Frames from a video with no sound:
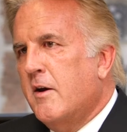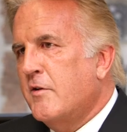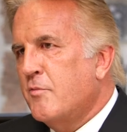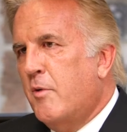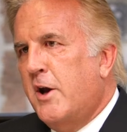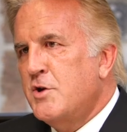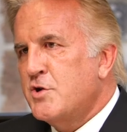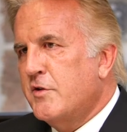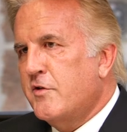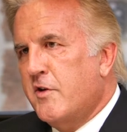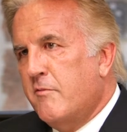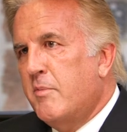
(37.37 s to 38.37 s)
as
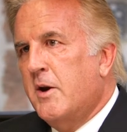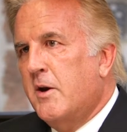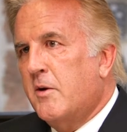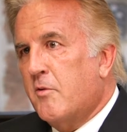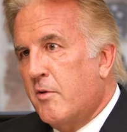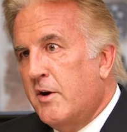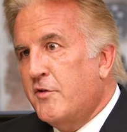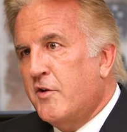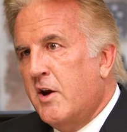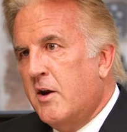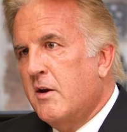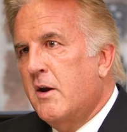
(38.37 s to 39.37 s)
wages have been
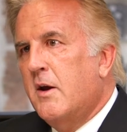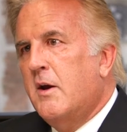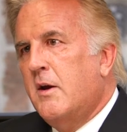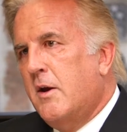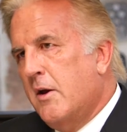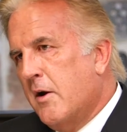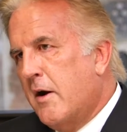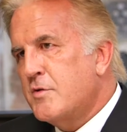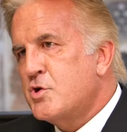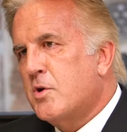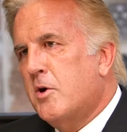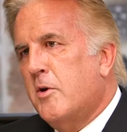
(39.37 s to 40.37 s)
increasing in
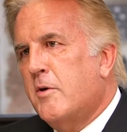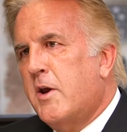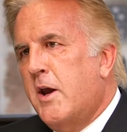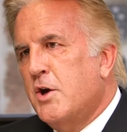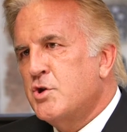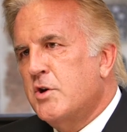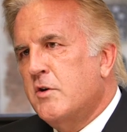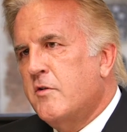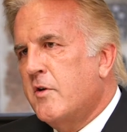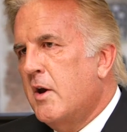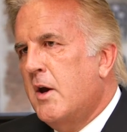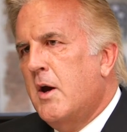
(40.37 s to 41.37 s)
offshore locations.